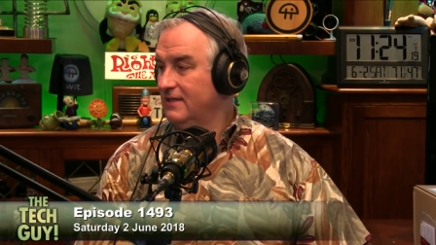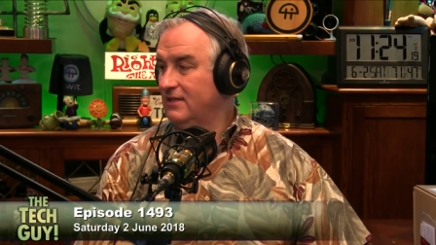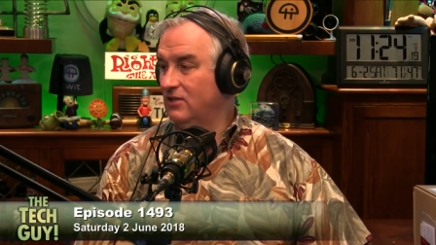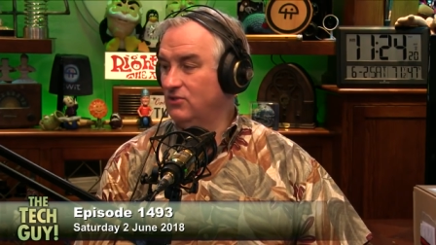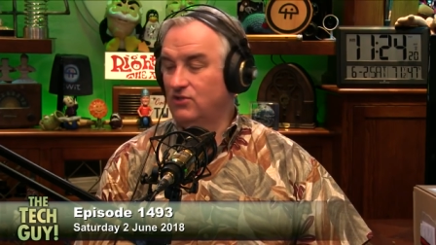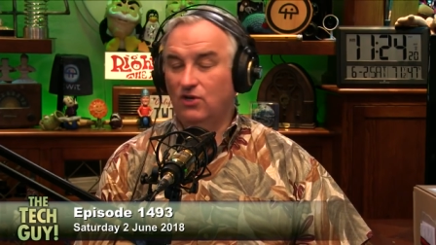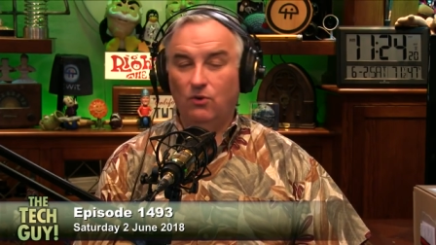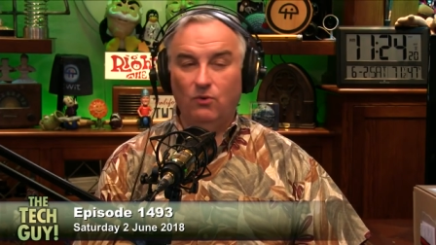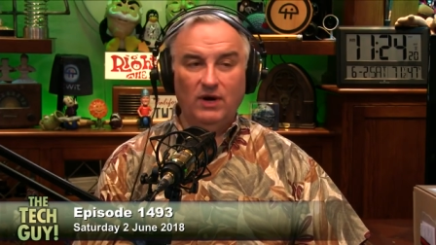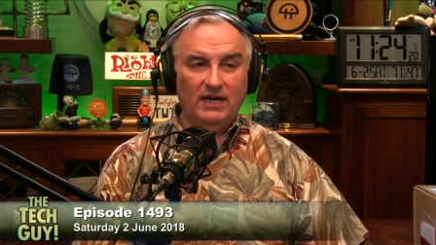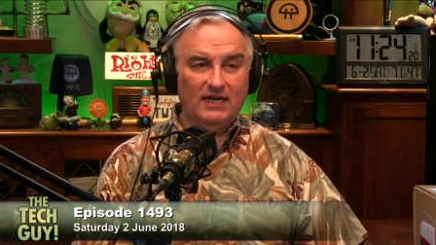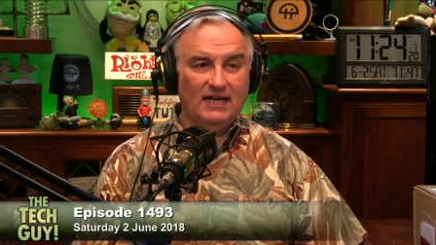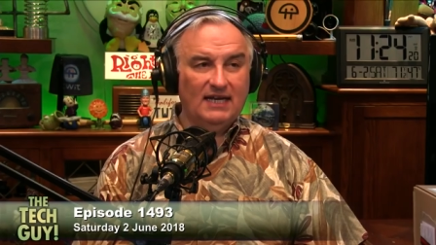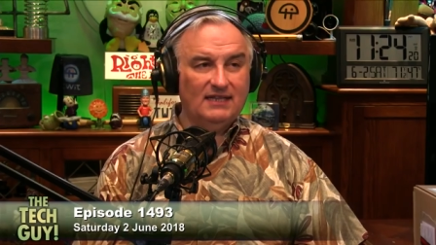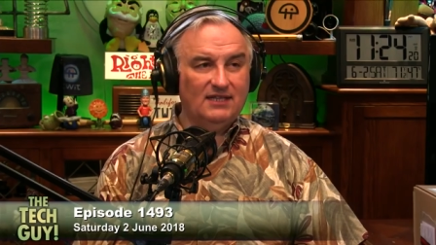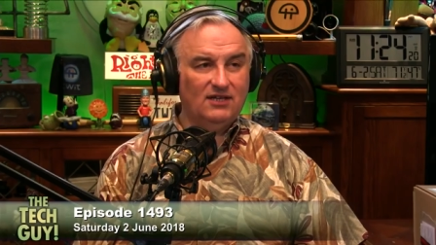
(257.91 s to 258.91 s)
There's no way
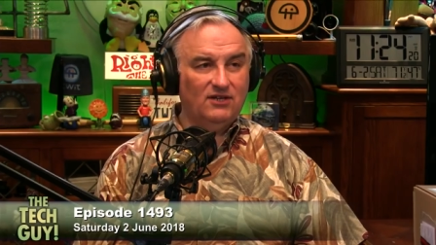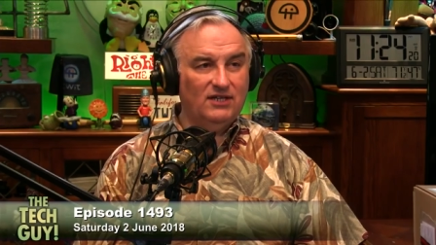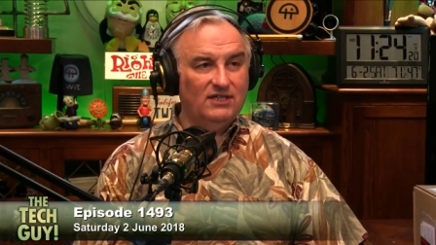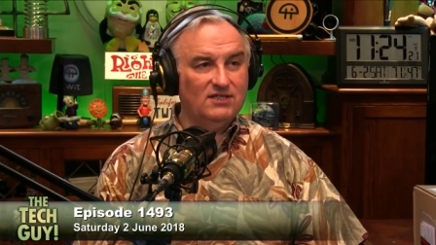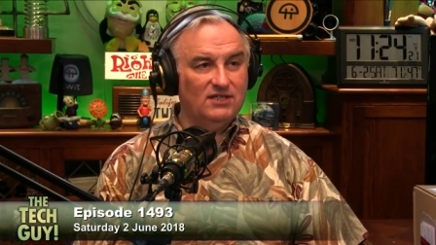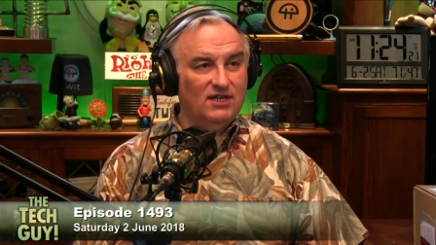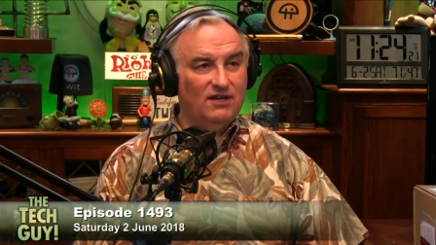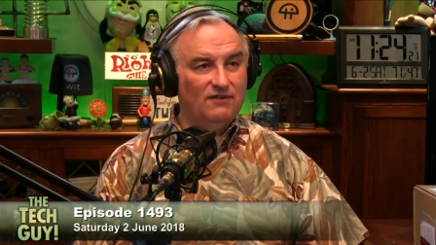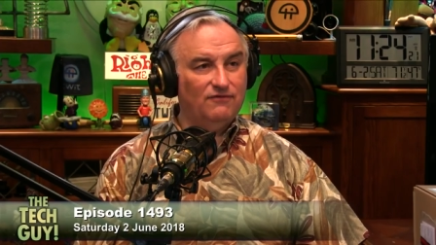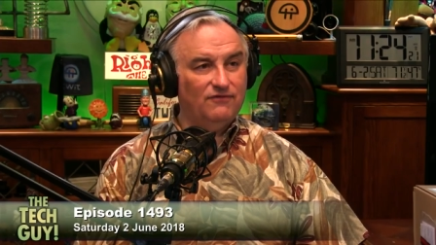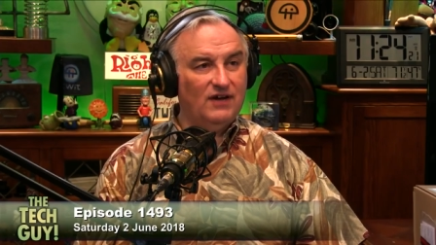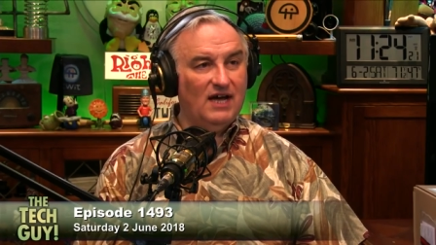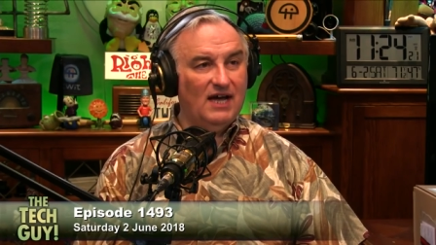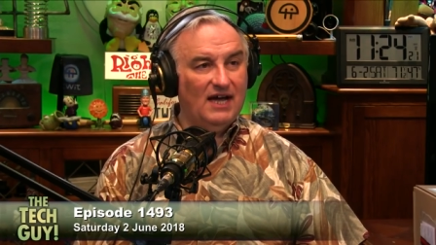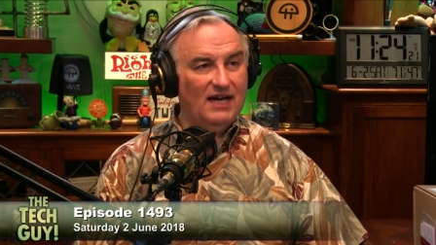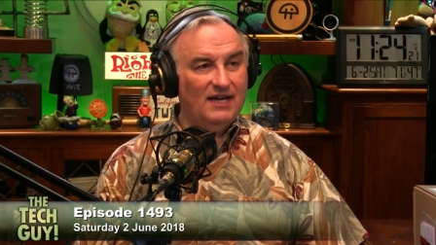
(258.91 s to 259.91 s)
to get there easily on
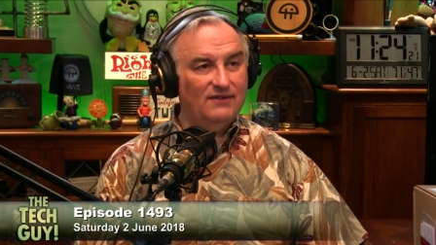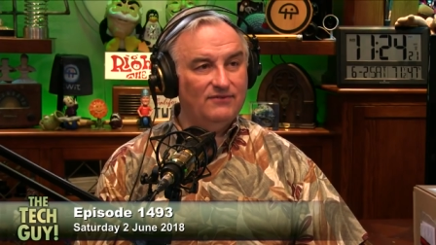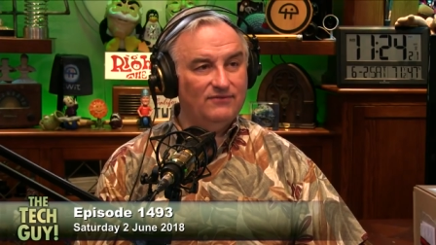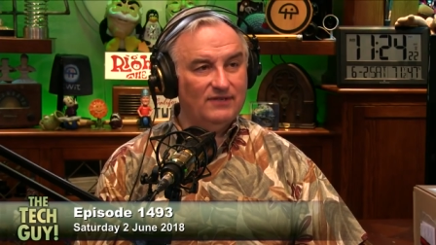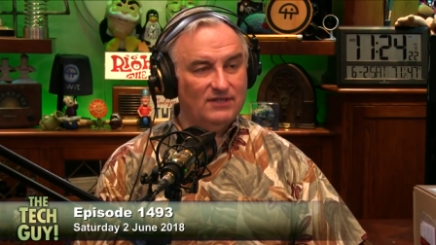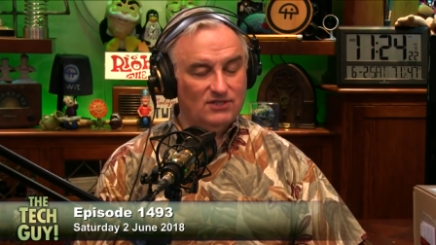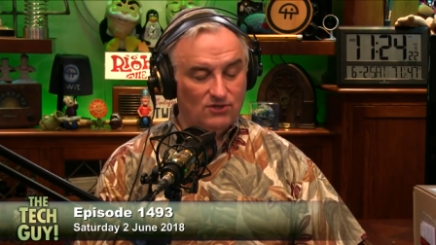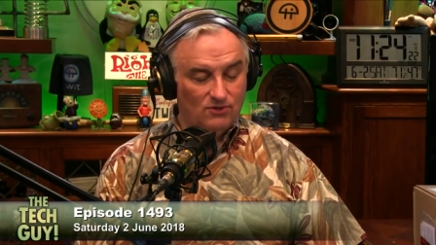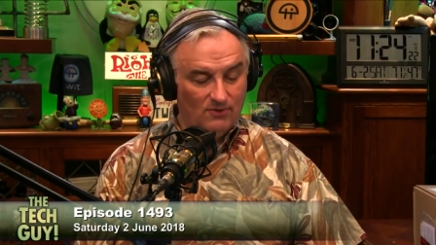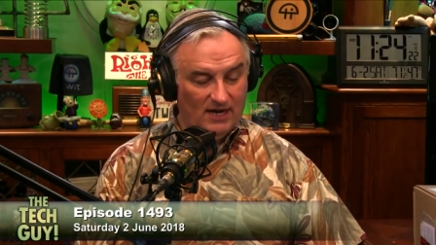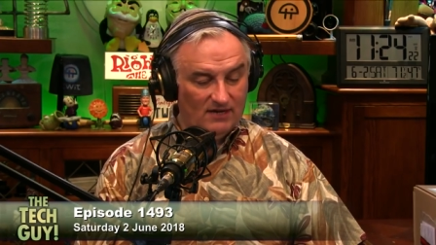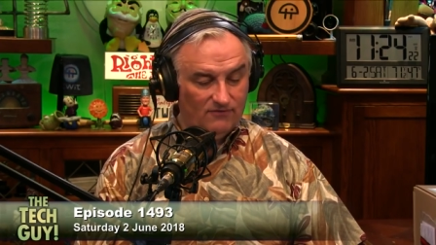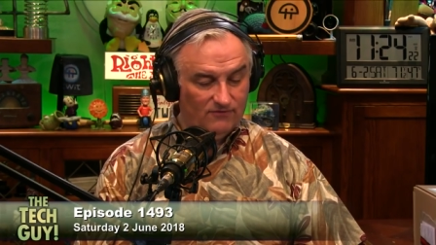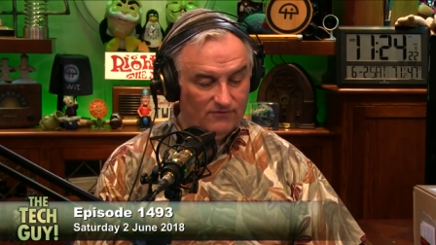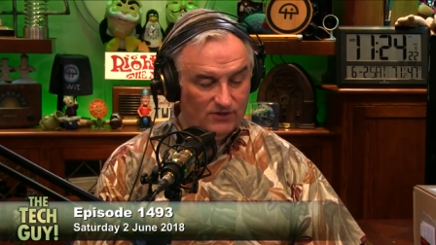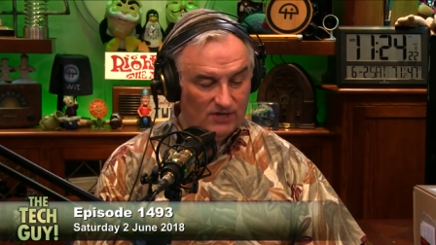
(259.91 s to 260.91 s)
five. It's
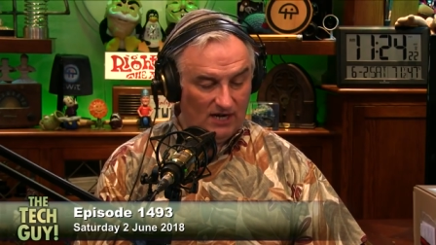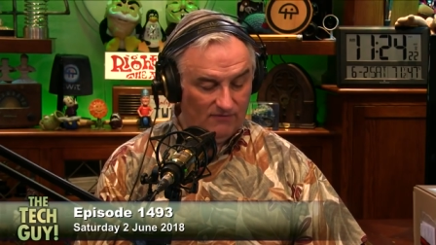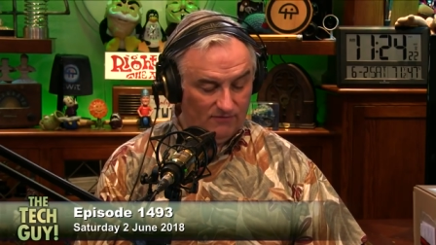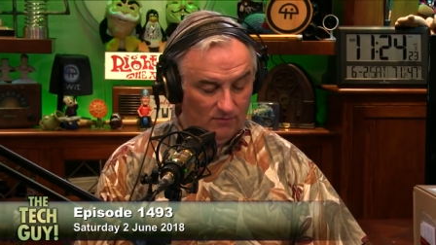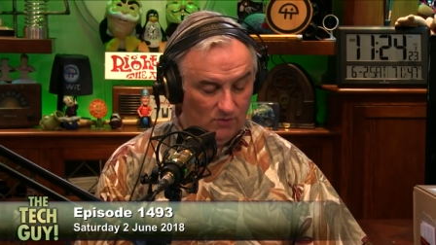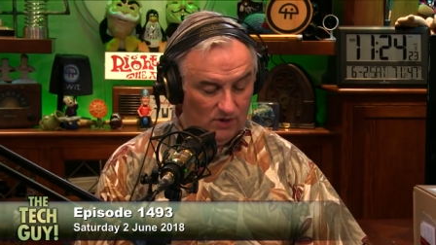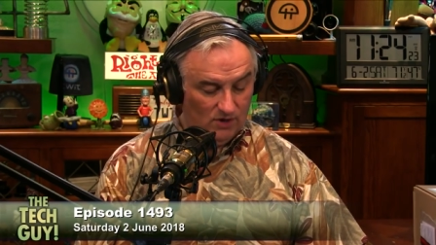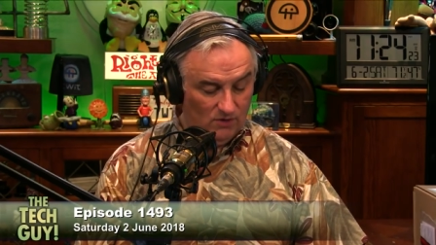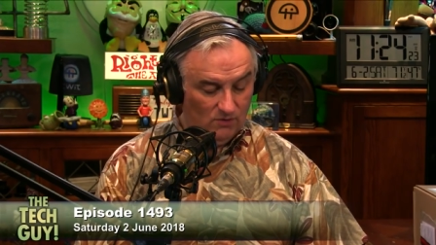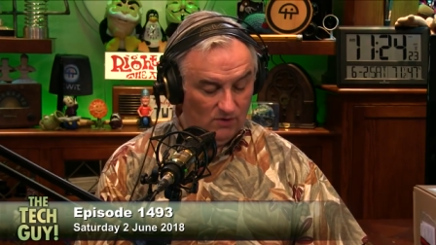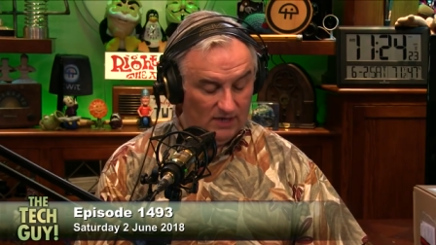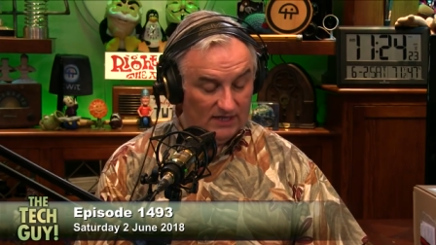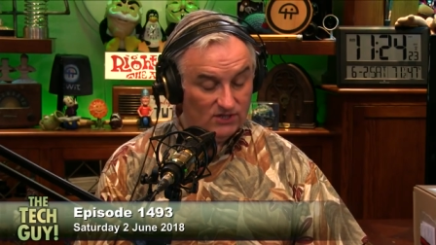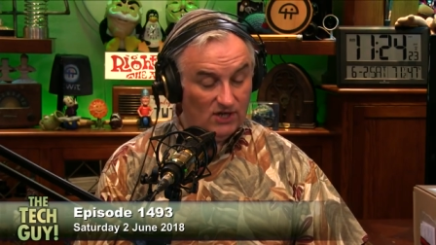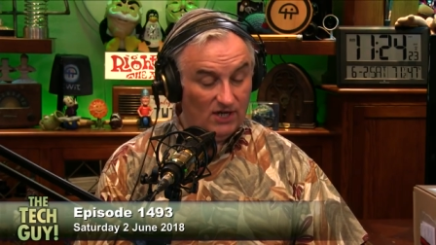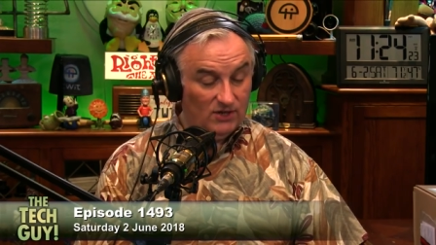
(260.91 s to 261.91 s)
direct shot from
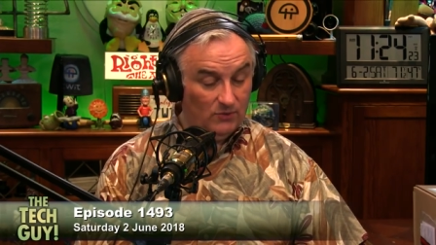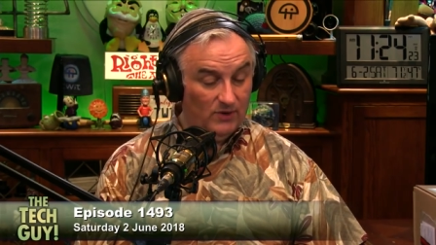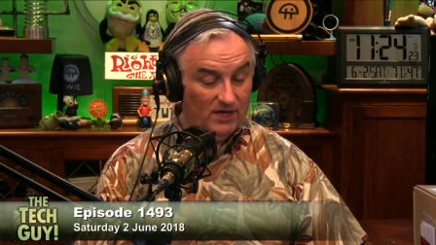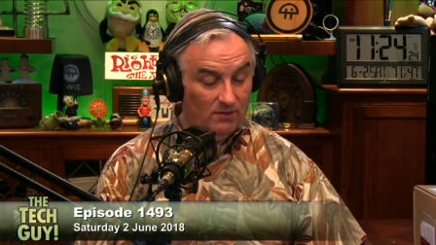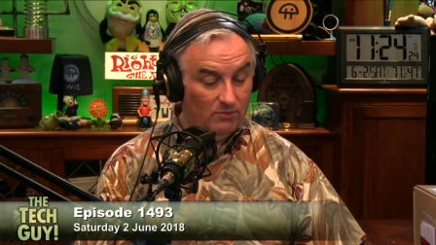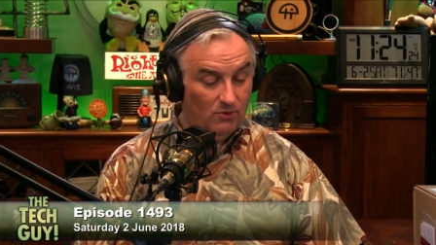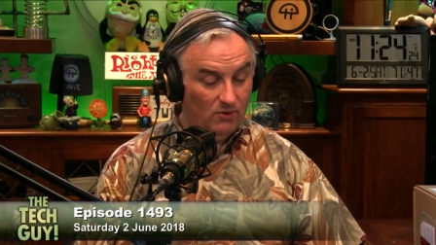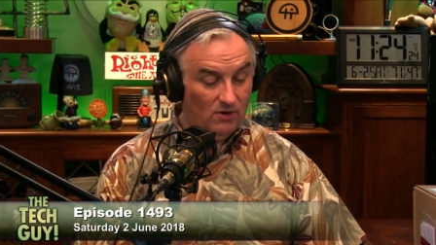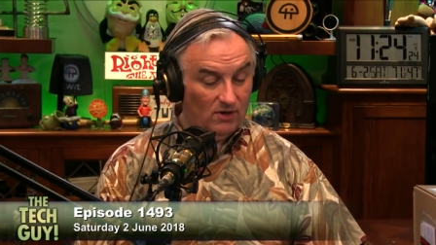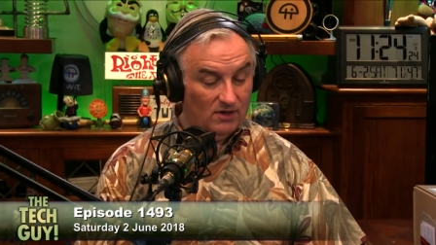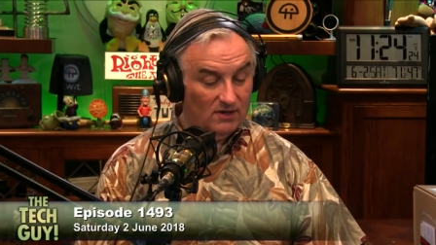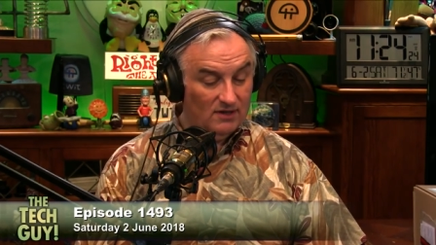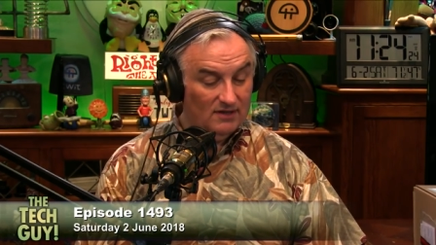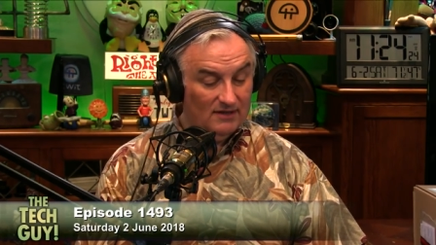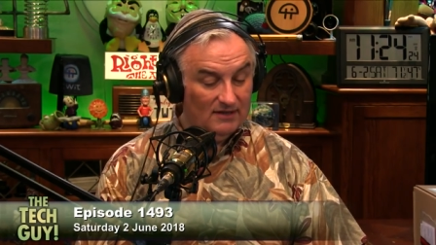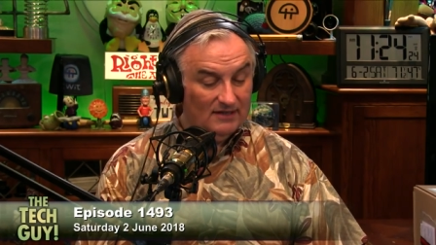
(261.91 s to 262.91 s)
101. It's on the way to
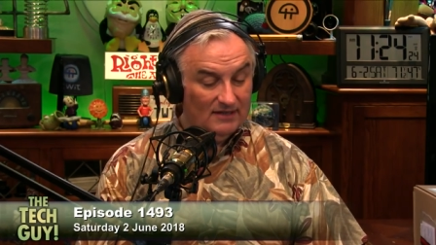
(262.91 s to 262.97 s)
Portland.